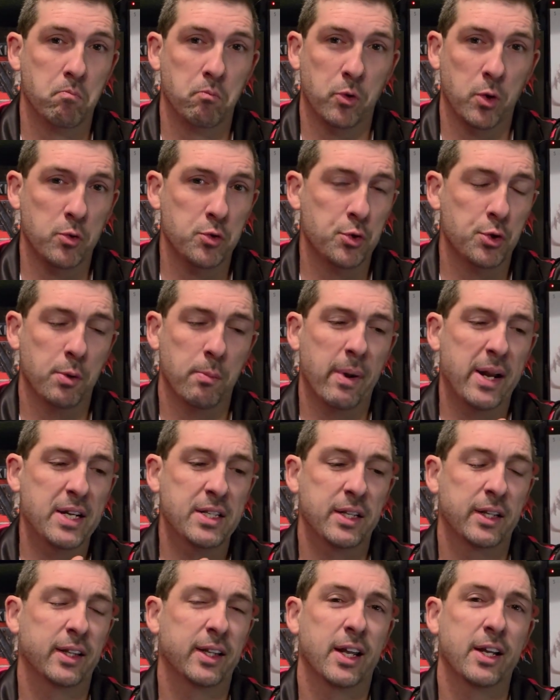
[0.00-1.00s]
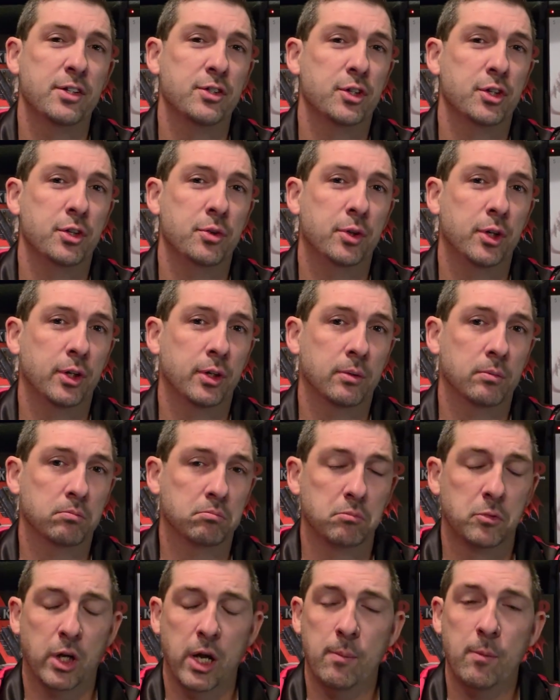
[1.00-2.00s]
Those are the basic things, and you
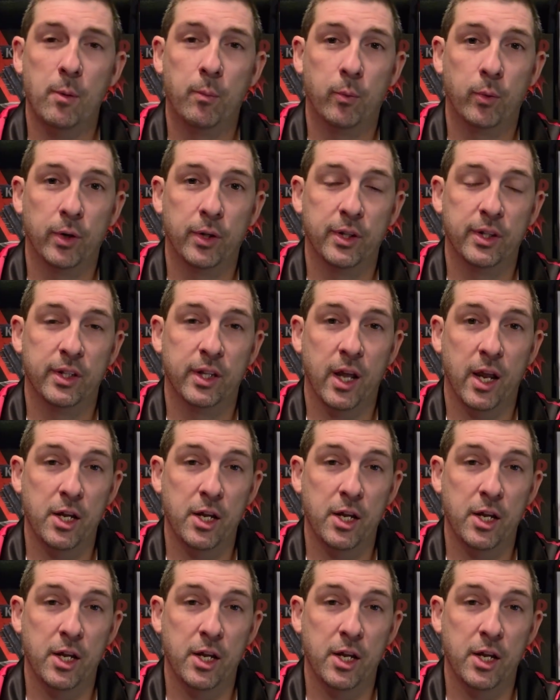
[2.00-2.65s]
can come up with